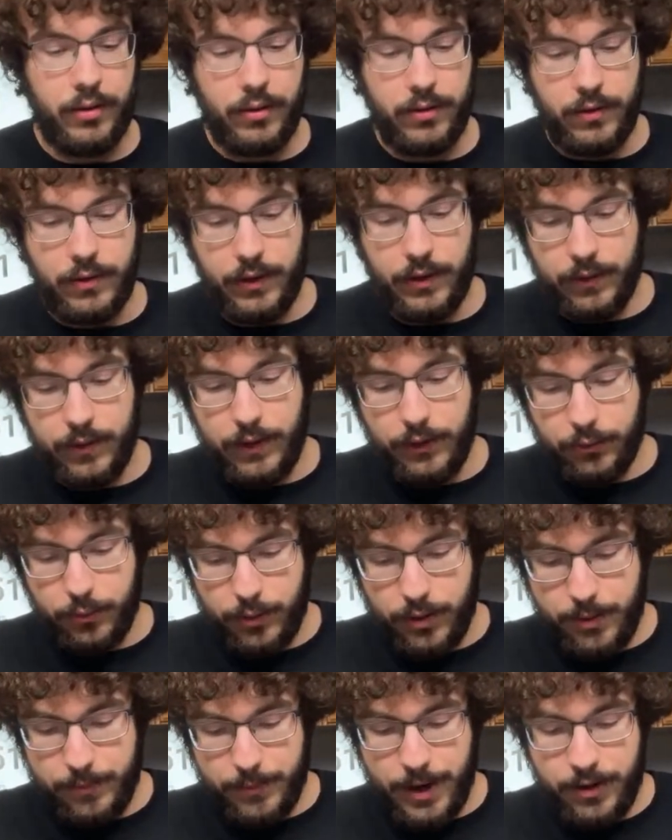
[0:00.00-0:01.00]
This
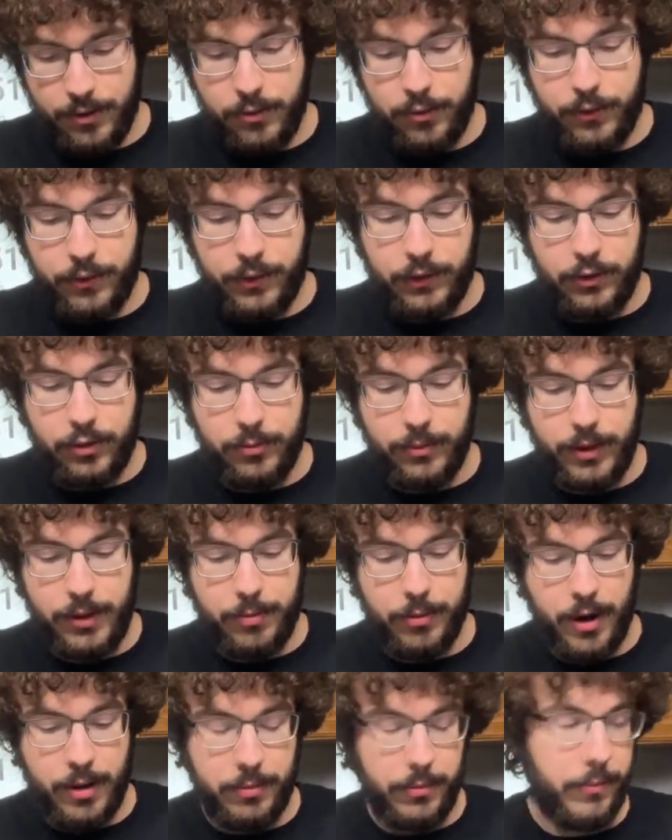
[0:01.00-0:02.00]
one I'm not noticing too many
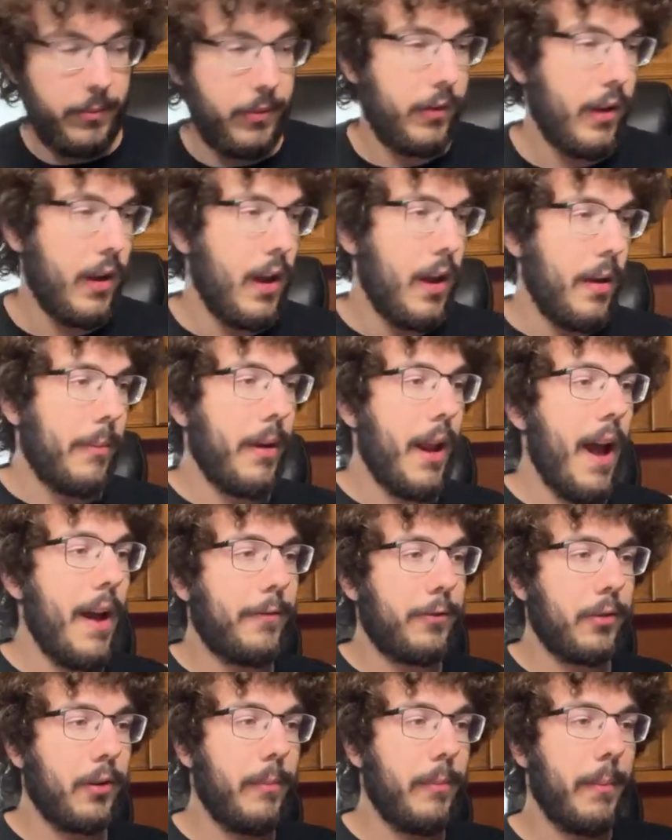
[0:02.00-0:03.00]
problems, but I have
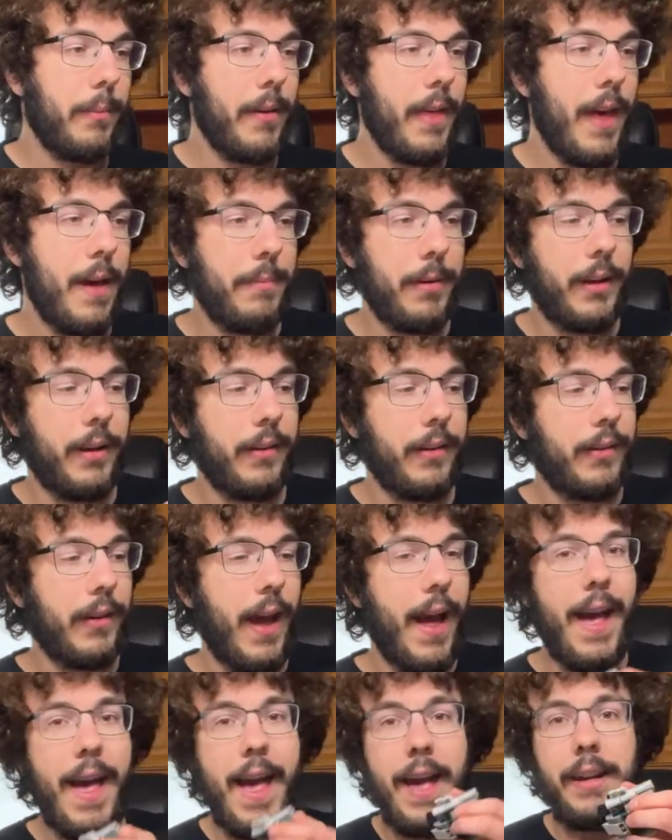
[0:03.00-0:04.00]
to remember that because
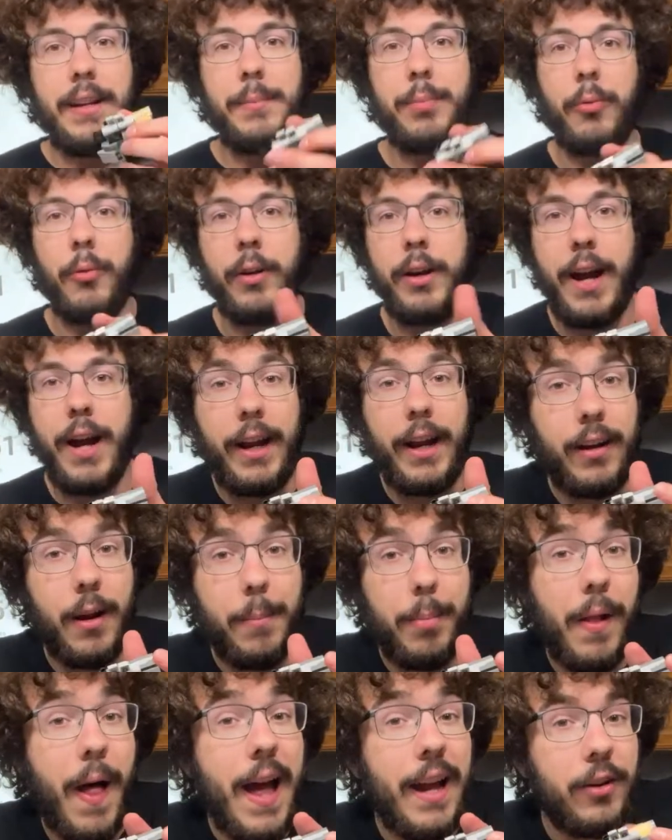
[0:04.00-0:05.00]
at any point I could
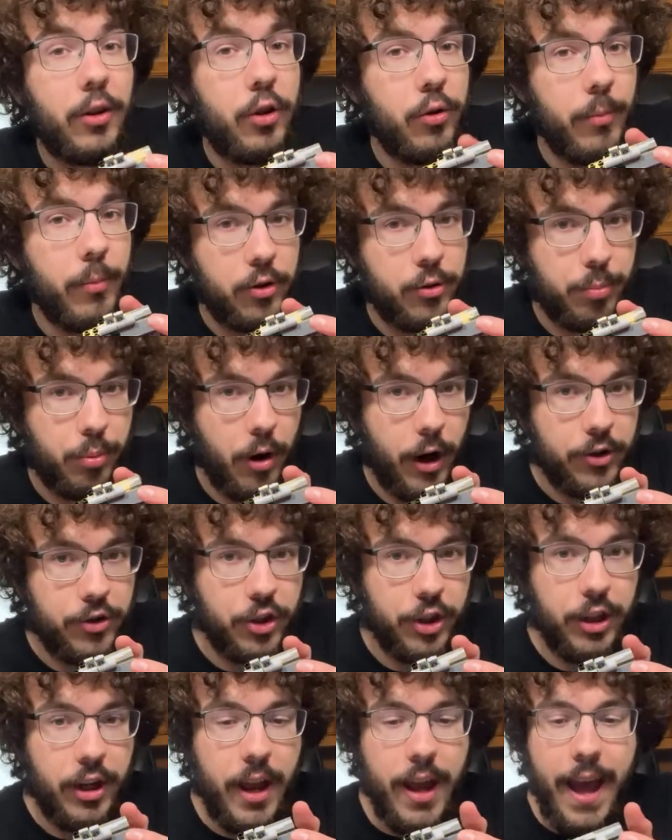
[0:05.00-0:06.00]
apply too much
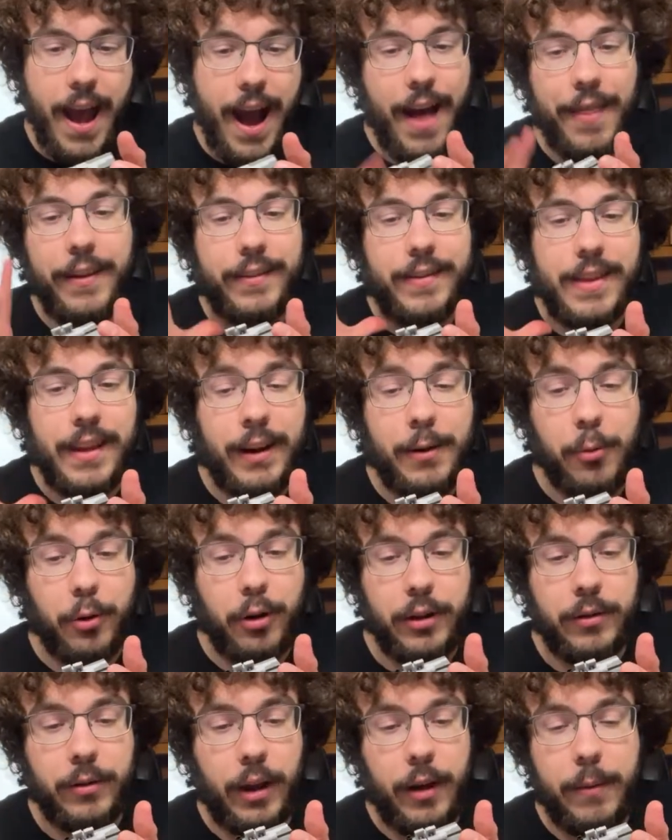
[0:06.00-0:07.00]
pressure and this thing
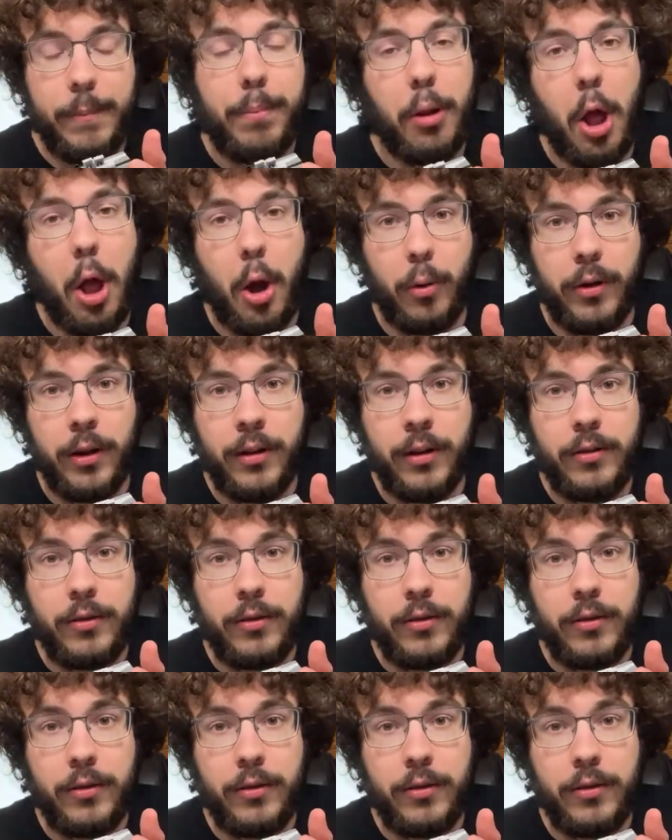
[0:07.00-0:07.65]
will implode.